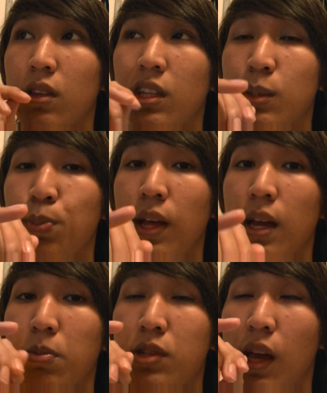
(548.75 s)
display
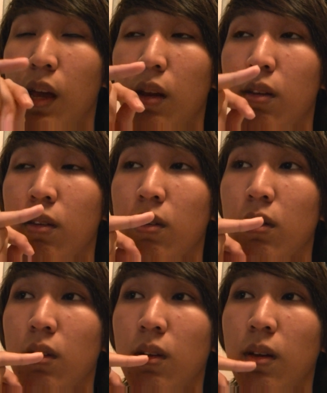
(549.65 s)
update.
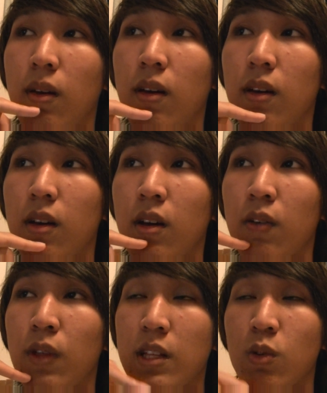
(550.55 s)

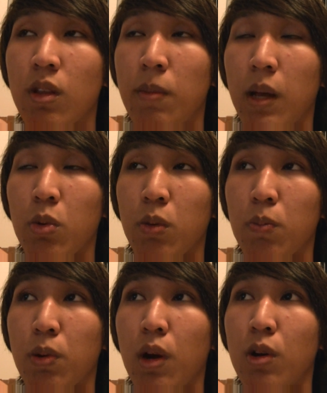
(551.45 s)
That's for the MacBook
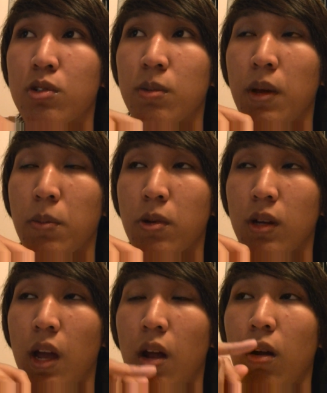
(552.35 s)
Pros and MacBook
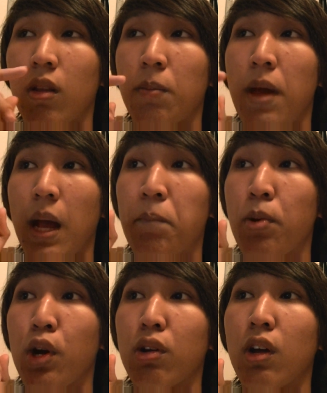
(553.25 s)
Air. The
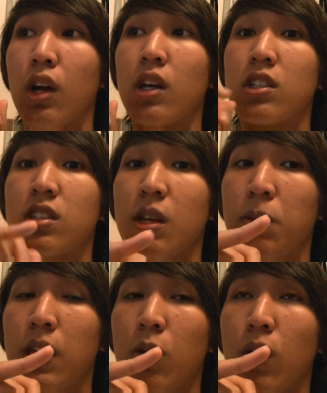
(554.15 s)
MacBook,
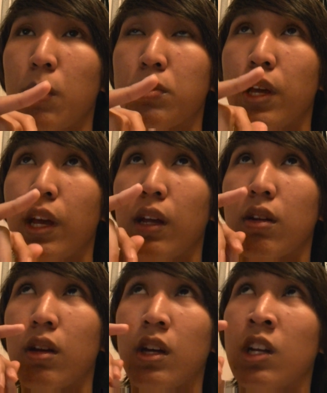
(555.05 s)
CPU update,
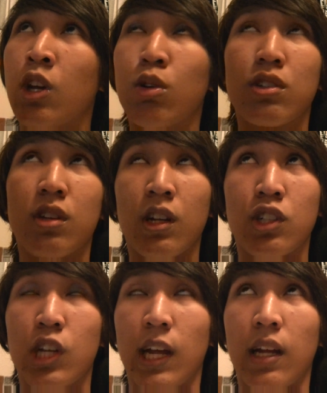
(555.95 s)
no design
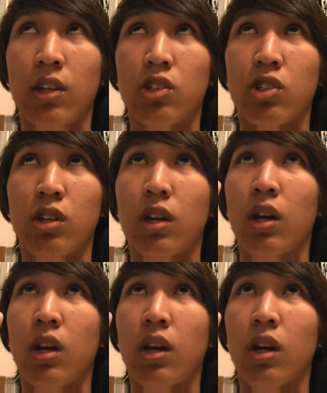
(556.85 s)
change.